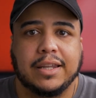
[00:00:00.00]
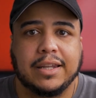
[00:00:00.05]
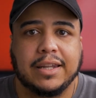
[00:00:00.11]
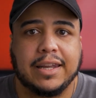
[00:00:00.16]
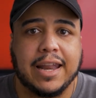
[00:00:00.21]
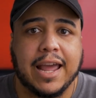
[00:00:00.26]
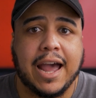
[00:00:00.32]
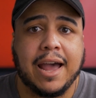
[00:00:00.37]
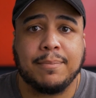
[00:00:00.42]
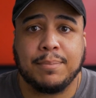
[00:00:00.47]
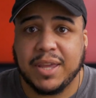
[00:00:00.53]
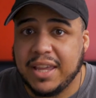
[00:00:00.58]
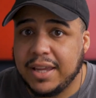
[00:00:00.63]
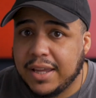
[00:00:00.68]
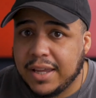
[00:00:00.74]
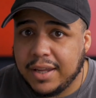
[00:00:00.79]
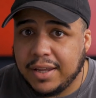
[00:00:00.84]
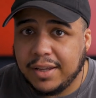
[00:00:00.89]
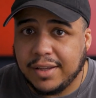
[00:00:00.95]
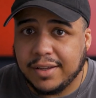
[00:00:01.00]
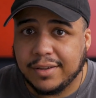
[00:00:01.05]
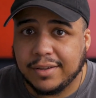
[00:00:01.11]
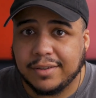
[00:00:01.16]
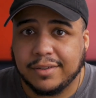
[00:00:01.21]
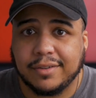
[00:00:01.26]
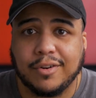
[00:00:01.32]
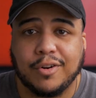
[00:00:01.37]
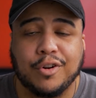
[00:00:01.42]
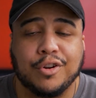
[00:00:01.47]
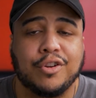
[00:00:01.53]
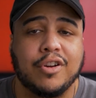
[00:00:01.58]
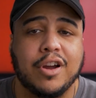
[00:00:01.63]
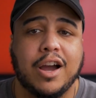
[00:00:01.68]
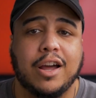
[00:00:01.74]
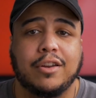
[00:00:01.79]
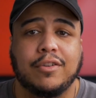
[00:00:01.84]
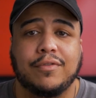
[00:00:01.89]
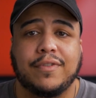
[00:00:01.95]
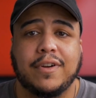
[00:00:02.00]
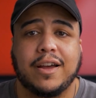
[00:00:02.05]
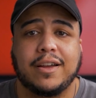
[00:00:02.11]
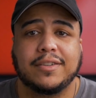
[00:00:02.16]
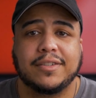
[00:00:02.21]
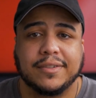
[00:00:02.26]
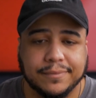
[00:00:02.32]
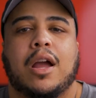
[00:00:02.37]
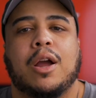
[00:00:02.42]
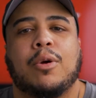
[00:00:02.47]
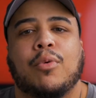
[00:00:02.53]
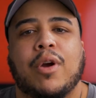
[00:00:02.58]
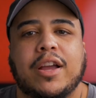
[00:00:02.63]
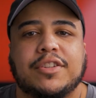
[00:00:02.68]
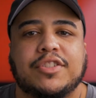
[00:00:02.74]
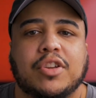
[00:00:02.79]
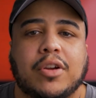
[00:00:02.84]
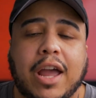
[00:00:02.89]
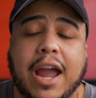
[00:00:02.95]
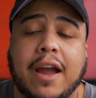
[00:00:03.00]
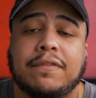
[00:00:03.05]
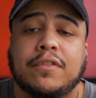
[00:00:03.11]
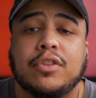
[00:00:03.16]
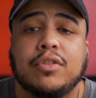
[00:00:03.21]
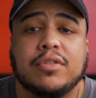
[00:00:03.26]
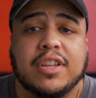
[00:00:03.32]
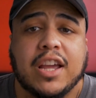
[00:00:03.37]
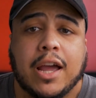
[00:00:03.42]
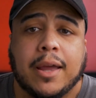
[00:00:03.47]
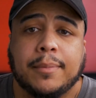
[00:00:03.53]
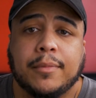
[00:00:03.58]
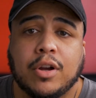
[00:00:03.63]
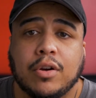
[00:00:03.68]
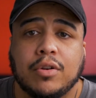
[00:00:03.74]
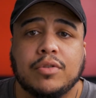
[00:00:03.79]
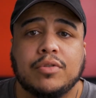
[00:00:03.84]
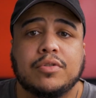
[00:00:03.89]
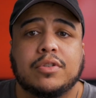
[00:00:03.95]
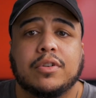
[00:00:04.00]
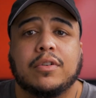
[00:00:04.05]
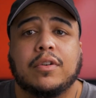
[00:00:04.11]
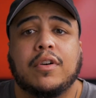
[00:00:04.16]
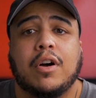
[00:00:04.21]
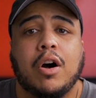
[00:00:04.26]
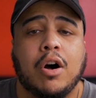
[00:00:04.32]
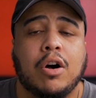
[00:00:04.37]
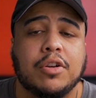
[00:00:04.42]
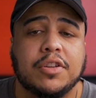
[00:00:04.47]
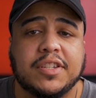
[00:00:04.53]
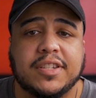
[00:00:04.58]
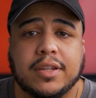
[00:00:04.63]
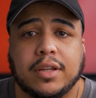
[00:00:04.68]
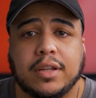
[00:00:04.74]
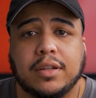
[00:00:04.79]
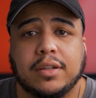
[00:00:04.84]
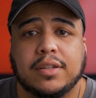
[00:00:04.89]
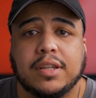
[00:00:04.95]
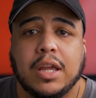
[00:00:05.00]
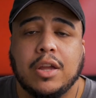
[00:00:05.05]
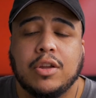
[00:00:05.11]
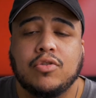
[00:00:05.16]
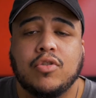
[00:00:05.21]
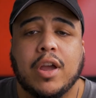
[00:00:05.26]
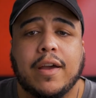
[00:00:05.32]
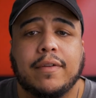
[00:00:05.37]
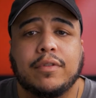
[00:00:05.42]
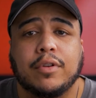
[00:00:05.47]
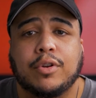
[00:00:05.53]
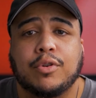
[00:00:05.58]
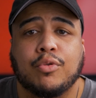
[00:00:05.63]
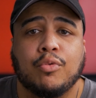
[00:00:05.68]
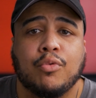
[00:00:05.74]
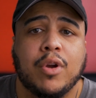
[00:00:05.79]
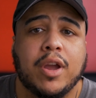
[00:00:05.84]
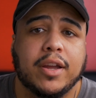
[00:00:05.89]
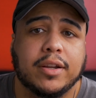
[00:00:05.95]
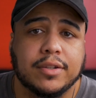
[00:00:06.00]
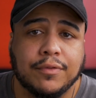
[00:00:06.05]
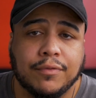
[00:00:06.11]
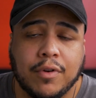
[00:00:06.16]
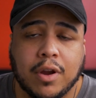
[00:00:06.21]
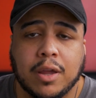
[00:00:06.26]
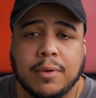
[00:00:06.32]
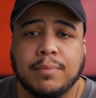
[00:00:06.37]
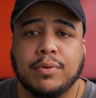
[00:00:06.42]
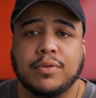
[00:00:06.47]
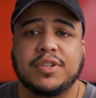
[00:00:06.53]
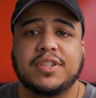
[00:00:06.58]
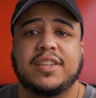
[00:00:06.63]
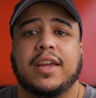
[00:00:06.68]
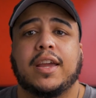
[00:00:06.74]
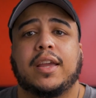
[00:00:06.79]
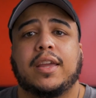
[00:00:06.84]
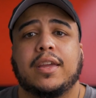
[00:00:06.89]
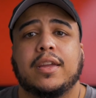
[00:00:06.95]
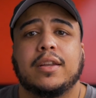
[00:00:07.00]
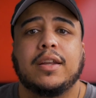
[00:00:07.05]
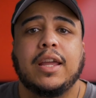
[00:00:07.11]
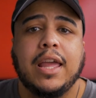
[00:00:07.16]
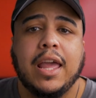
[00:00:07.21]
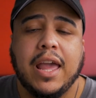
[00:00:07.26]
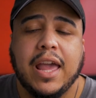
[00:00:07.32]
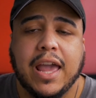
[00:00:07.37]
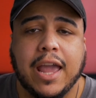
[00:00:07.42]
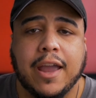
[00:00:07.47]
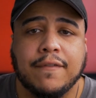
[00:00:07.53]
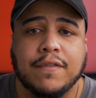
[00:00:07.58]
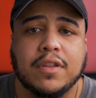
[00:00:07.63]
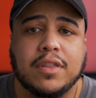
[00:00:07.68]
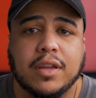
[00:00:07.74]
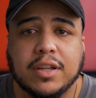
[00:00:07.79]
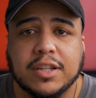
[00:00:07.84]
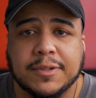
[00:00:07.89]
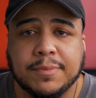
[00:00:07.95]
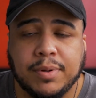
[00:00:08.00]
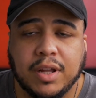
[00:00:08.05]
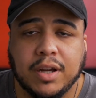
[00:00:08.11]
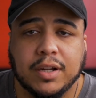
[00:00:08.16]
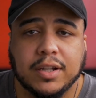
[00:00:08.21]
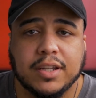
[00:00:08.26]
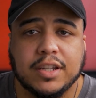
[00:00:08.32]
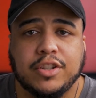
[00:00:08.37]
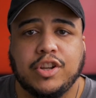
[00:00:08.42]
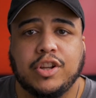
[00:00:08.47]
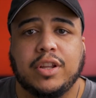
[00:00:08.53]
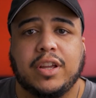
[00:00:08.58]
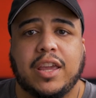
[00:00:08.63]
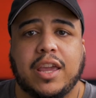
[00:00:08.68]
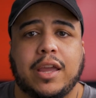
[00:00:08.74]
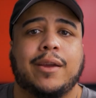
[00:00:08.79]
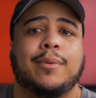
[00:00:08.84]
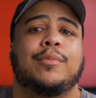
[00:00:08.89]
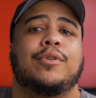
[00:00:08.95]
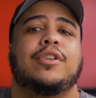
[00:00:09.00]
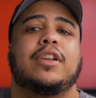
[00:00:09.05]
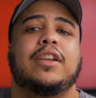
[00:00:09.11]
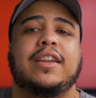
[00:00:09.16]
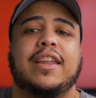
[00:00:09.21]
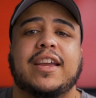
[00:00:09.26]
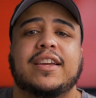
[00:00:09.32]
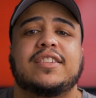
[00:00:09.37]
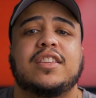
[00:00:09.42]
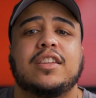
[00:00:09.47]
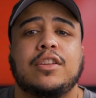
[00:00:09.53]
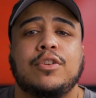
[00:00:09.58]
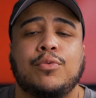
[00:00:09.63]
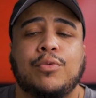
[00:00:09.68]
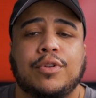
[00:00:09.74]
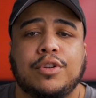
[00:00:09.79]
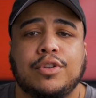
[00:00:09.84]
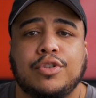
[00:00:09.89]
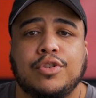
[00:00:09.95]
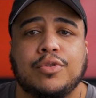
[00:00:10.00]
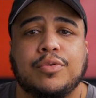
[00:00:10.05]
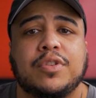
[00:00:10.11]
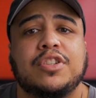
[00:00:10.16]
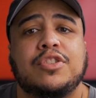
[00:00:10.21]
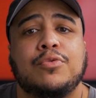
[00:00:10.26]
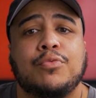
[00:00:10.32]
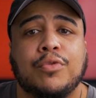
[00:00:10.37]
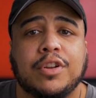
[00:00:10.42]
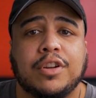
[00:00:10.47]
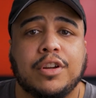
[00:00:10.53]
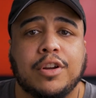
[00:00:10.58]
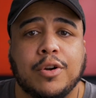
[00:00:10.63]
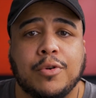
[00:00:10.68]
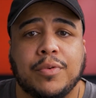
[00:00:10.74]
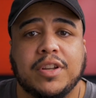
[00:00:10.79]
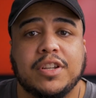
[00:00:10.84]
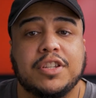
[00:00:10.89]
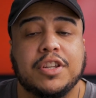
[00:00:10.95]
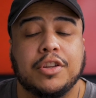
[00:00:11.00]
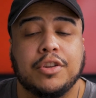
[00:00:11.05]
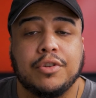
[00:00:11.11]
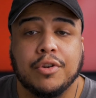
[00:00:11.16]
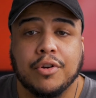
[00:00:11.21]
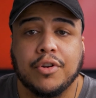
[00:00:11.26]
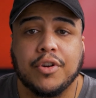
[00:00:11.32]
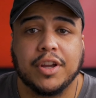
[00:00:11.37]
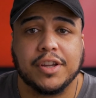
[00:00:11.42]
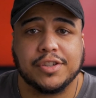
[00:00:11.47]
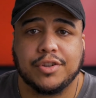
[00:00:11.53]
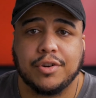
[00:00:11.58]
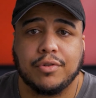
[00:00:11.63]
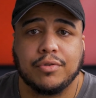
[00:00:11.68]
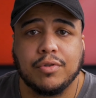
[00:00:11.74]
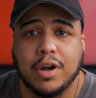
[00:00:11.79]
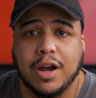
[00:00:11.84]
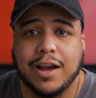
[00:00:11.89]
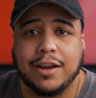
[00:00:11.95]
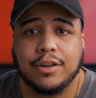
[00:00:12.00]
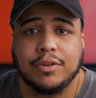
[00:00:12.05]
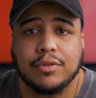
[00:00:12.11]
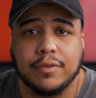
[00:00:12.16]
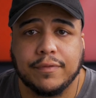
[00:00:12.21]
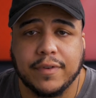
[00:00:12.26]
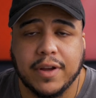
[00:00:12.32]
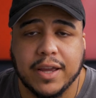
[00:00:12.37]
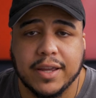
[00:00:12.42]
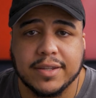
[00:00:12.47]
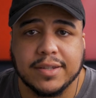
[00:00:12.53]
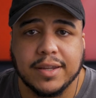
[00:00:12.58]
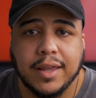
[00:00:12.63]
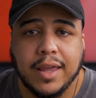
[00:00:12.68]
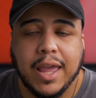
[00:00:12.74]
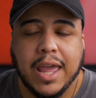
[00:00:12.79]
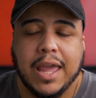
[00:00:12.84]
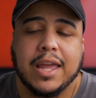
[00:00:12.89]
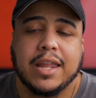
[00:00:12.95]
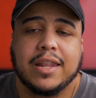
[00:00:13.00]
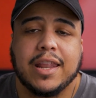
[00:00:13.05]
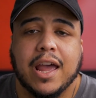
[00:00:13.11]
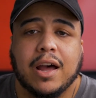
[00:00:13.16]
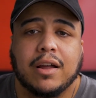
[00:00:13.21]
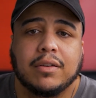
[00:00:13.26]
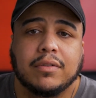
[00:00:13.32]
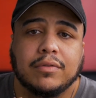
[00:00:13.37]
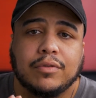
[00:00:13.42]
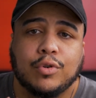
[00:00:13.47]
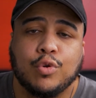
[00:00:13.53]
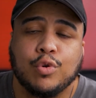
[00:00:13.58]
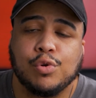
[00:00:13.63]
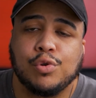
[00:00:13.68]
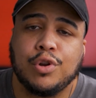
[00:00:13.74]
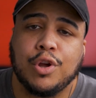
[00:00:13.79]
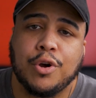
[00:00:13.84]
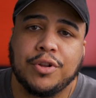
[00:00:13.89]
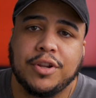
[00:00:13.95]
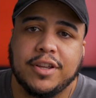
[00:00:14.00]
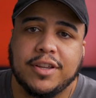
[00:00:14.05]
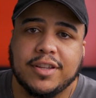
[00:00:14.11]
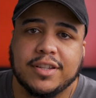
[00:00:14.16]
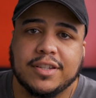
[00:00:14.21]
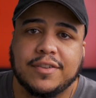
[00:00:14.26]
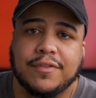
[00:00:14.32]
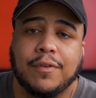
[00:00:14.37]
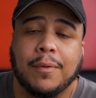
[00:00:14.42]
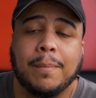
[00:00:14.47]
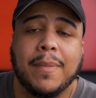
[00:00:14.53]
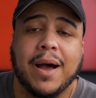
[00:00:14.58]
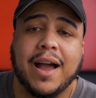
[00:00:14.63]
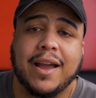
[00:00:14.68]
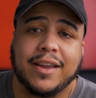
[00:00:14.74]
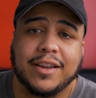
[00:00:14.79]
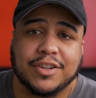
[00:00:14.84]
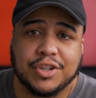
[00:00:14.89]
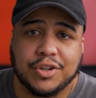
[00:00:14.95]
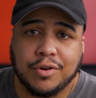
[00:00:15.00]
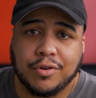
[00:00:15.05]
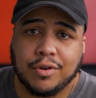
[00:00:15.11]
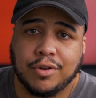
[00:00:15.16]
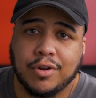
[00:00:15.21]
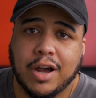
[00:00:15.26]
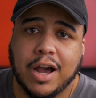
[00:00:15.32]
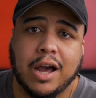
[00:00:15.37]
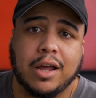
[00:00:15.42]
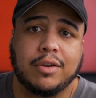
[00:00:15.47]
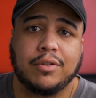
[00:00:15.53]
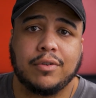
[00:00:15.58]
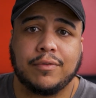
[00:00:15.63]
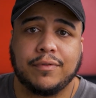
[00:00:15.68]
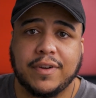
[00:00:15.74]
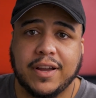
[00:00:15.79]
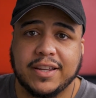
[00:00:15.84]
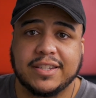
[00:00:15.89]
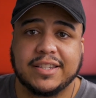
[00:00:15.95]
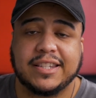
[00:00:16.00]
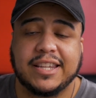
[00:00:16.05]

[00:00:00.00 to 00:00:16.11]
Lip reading: not peaking on your audio files. All right, so after your time codes are all synced, you have the correct frame per second, everything is plugged into the camera. The next thing you want to do is you want to go into your external audio device. Now, cool note is, for my external audio device